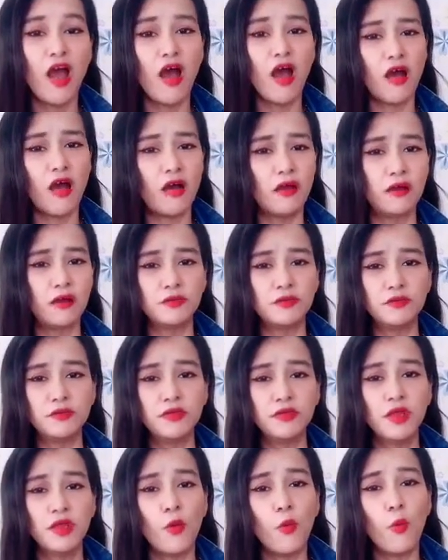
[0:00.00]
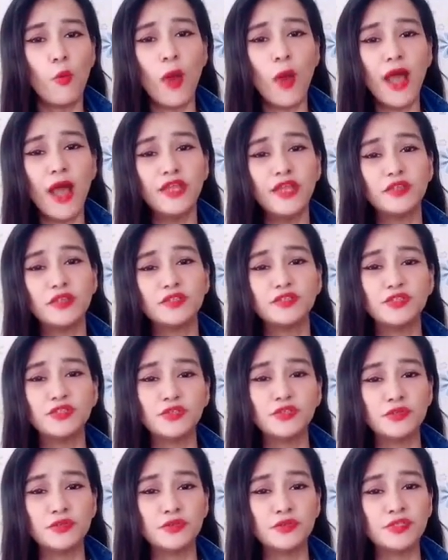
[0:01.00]
or why don't
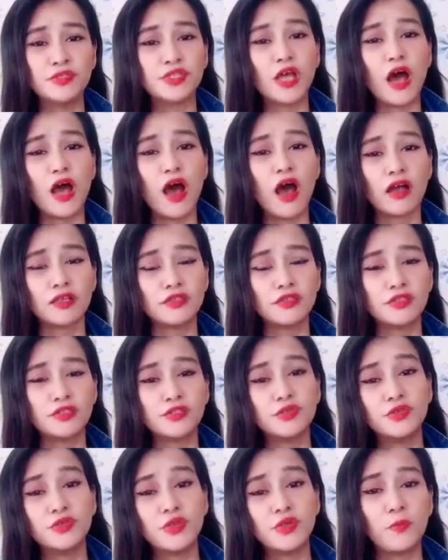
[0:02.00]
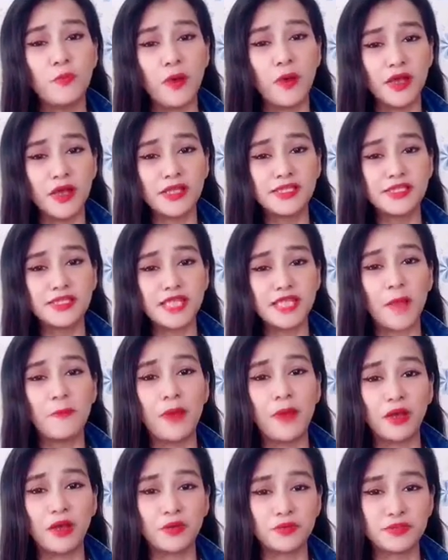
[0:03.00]
you talk to your boss
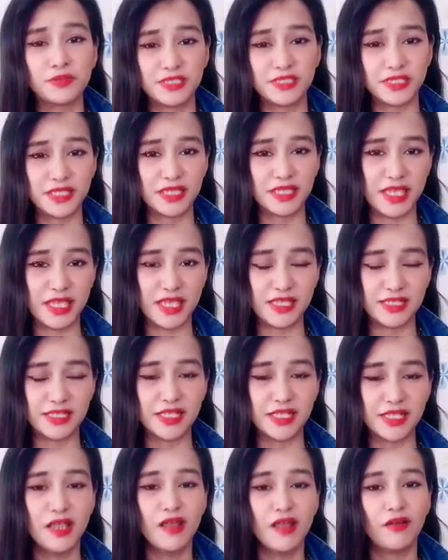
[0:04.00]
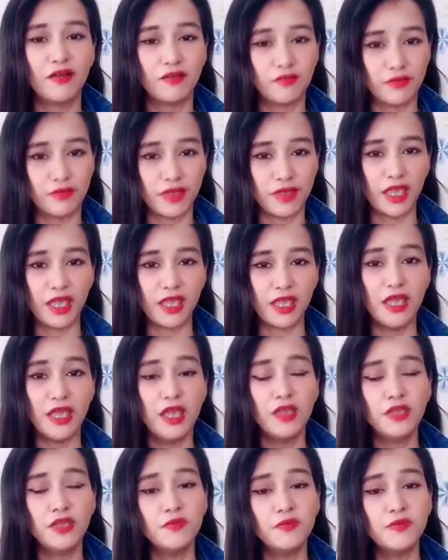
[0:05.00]
about this. Okay,
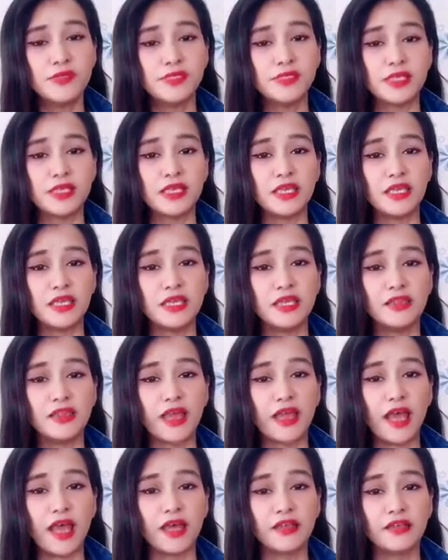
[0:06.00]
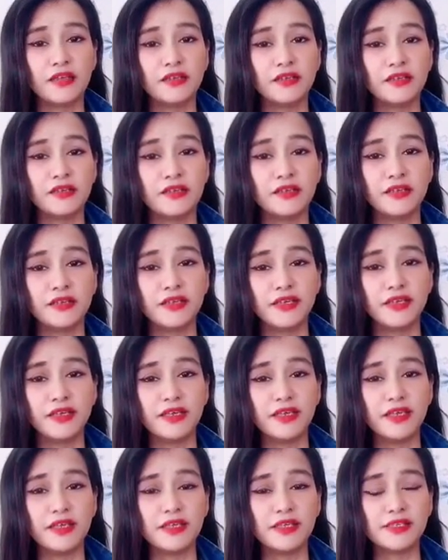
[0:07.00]
you will see that
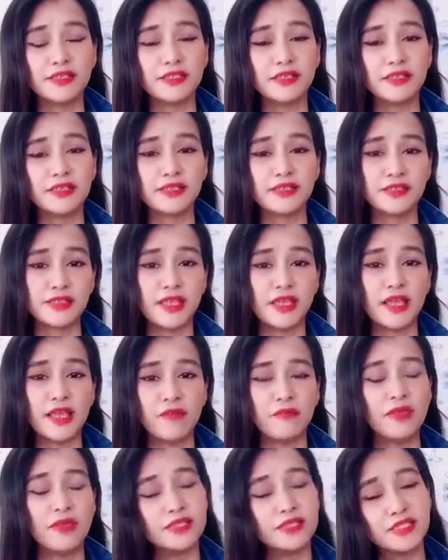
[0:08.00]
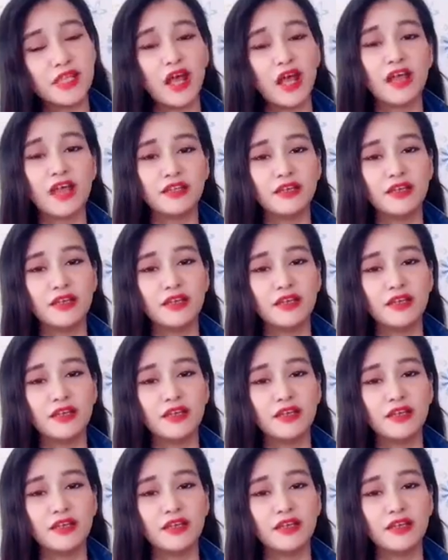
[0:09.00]
is the same. It's not